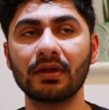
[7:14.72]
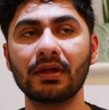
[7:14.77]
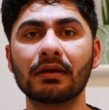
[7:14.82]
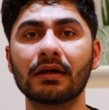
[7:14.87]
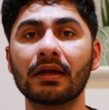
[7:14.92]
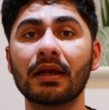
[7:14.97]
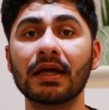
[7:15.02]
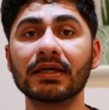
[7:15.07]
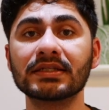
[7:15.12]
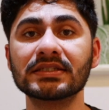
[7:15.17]
And I
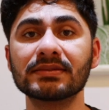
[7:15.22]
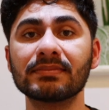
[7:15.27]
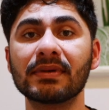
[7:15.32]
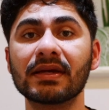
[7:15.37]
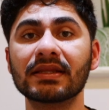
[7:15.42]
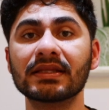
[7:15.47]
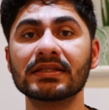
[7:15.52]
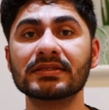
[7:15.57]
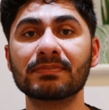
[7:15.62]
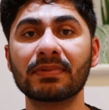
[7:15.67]
like to
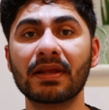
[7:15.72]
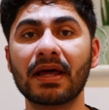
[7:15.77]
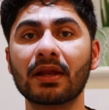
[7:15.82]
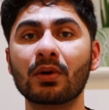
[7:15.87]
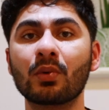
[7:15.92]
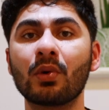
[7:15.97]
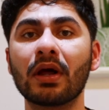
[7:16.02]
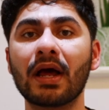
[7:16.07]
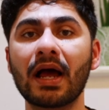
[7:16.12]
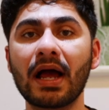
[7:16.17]
make this plan
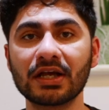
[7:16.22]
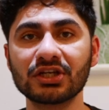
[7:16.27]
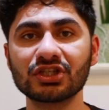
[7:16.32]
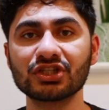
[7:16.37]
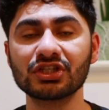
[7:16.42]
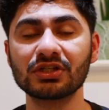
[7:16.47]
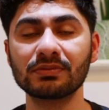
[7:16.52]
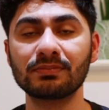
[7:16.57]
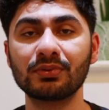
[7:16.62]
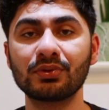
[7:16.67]
quite
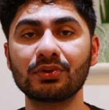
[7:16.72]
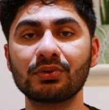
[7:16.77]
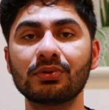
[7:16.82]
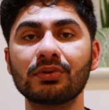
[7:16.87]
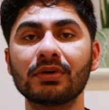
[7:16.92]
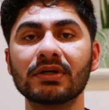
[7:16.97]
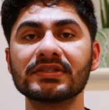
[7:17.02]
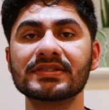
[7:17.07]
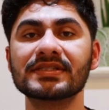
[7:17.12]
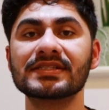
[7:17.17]
actionable
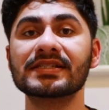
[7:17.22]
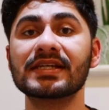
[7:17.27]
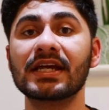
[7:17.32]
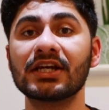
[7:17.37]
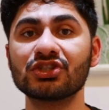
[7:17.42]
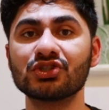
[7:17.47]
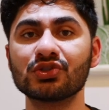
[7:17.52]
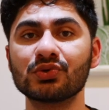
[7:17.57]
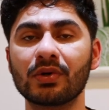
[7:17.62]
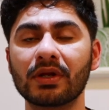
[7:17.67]
and
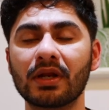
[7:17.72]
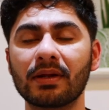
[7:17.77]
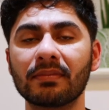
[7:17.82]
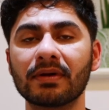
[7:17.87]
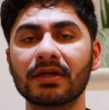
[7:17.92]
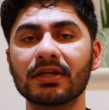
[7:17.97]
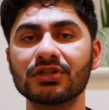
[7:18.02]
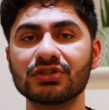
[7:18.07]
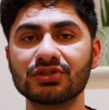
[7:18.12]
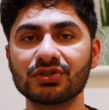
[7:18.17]
schedule when I'm
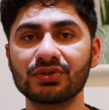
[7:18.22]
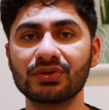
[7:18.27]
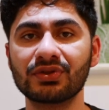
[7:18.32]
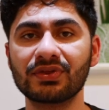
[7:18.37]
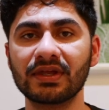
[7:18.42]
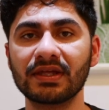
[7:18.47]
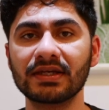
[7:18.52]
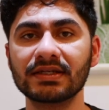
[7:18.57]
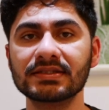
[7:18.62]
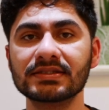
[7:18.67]
going to do
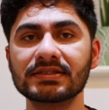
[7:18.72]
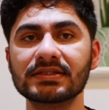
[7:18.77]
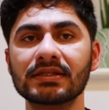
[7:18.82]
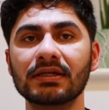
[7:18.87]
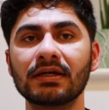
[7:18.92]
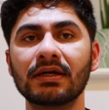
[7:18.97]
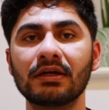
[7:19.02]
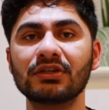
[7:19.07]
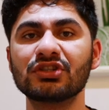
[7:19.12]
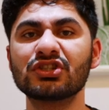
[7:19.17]
things,
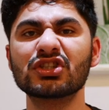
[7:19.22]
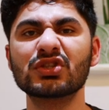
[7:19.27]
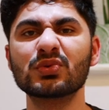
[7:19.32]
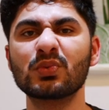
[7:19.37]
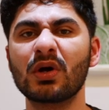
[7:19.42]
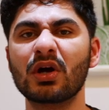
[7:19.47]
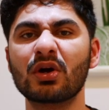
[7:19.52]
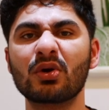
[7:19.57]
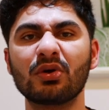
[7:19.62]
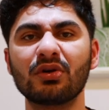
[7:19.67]
and just
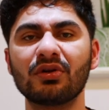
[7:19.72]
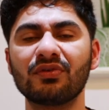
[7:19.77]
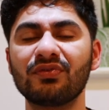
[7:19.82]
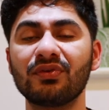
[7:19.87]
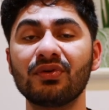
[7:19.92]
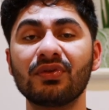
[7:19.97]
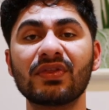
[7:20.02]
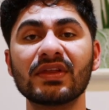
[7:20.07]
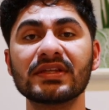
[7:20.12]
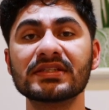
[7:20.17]
work on a
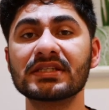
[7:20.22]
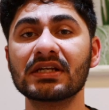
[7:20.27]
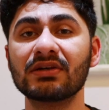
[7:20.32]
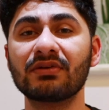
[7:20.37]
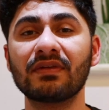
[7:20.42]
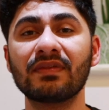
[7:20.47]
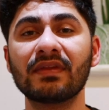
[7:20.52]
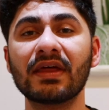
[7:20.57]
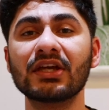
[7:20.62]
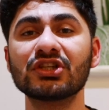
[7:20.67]
few things here
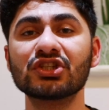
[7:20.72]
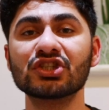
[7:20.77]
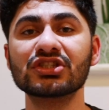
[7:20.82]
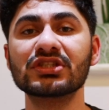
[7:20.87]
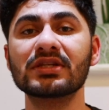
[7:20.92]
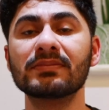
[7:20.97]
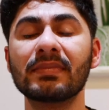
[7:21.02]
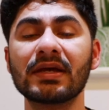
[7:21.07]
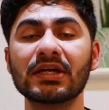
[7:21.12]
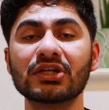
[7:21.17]
and there just
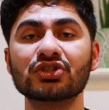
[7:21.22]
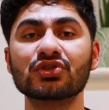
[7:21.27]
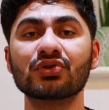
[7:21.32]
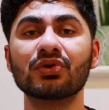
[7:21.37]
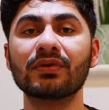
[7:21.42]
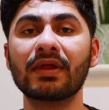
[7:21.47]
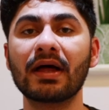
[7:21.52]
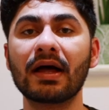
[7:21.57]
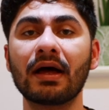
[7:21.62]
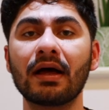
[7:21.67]
to make sure
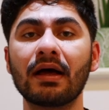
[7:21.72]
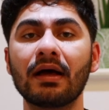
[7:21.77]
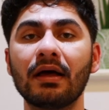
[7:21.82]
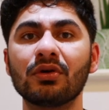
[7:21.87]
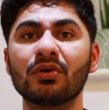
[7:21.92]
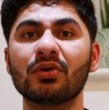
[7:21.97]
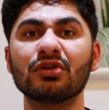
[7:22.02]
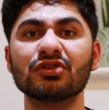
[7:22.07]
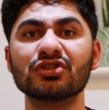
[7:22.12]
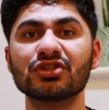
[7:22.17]
that
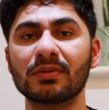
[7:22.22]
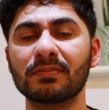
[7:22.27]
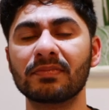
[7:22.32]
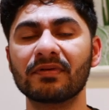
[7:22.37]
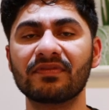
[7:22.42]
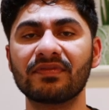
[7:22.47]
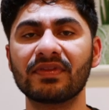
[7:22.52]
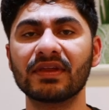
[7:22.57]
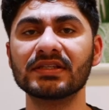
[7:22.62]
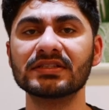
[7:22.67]
you're on top
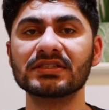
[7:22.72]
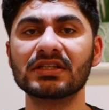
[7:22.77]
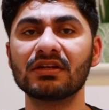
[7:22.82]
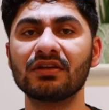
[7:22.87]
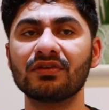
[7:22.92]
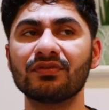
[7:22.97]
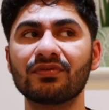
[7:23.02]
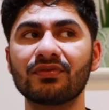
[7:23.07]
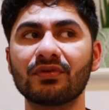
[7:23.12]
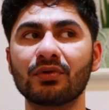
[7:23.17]
of things and
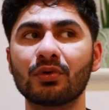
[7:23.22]
you've